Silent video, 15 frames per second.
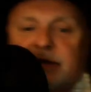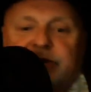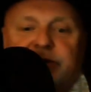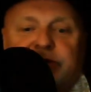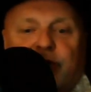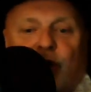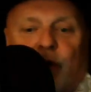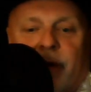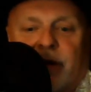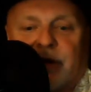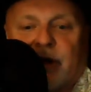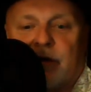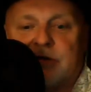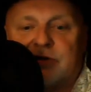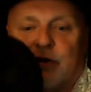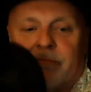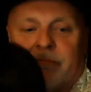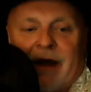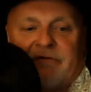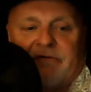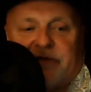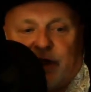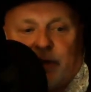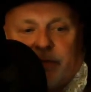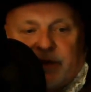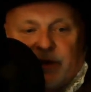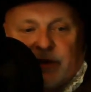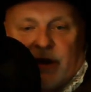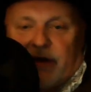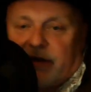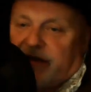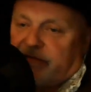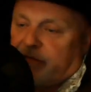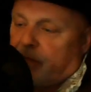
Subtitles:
is a song about girls that are bad for you, but you can't give